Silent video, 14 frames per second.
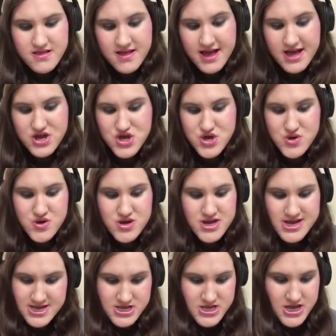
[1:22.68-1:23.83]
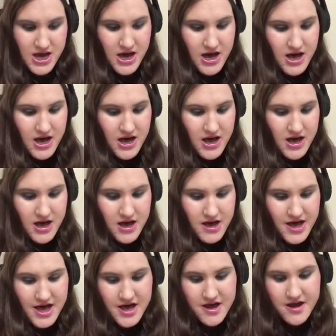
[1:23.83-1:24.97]
like a shooting star
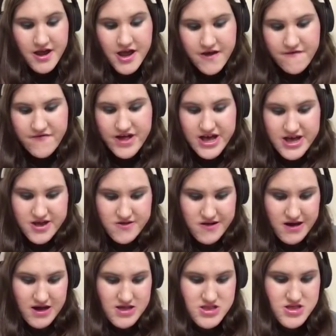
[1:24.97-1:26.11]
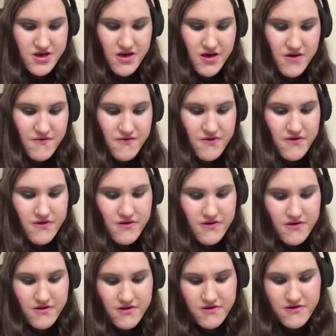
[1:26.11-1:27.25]
flying across
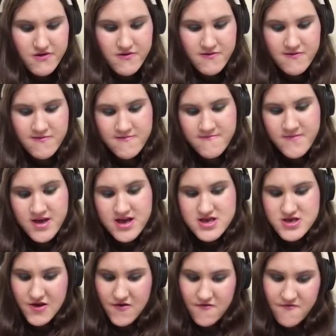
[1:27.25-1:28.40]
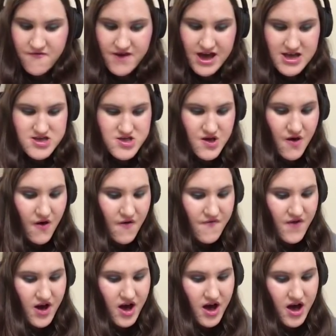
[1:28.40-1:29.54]
the room, so fast, so
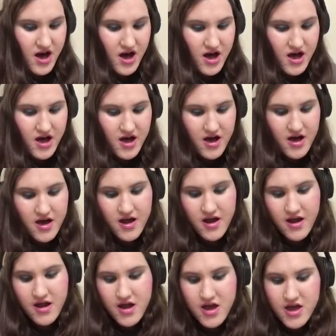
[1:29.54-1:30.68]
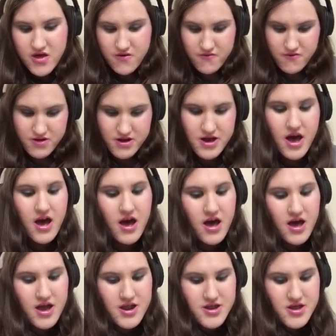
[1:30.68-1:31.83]
far. You were
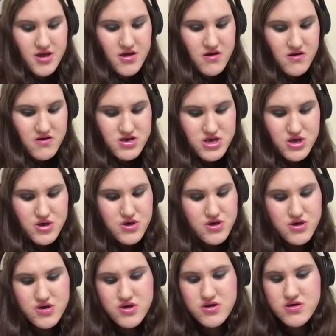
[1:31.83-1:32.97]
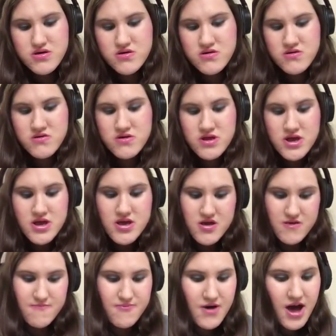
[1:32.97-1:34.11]
gone too soon.
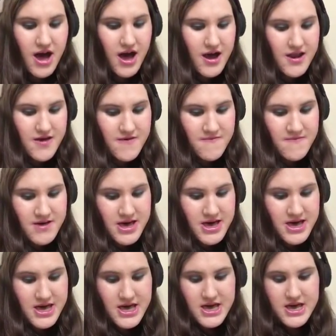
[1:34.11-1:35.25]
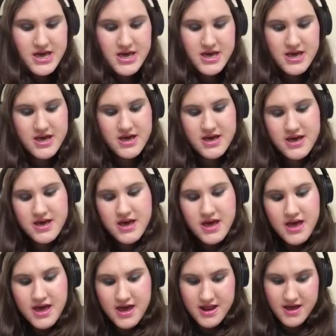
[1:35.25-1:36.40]
You're part of me,
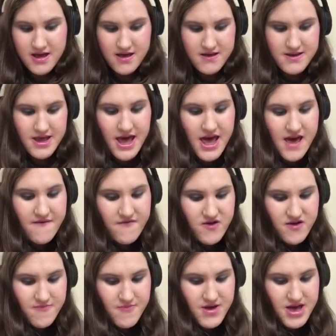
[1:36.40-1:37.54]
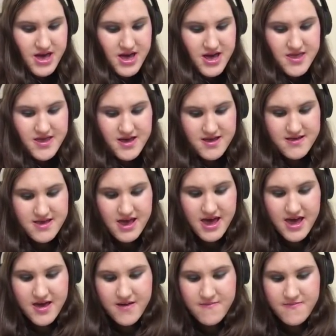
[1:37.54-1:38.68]
and I'll never be the
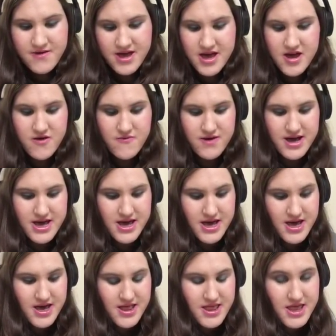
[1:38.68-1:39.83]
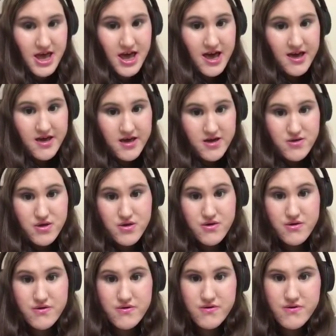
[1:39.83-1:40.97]
same here without
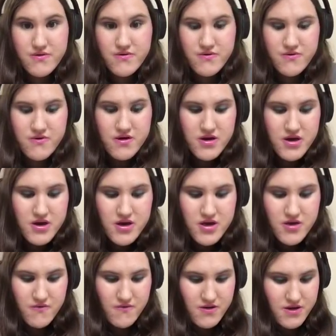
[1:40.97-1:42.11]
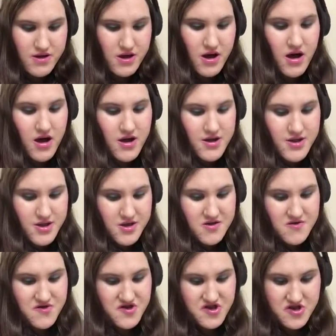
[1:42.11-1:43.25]
you. You were gone
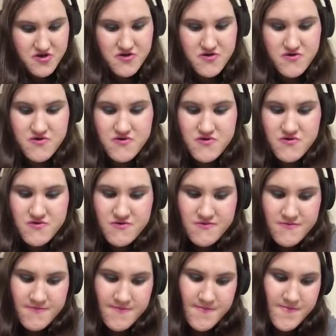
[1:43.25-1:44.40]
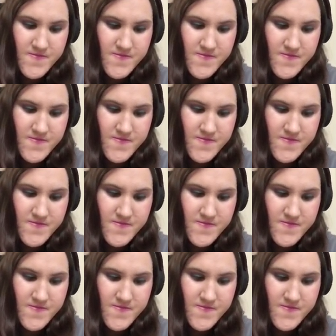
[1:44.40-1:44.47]
too soon.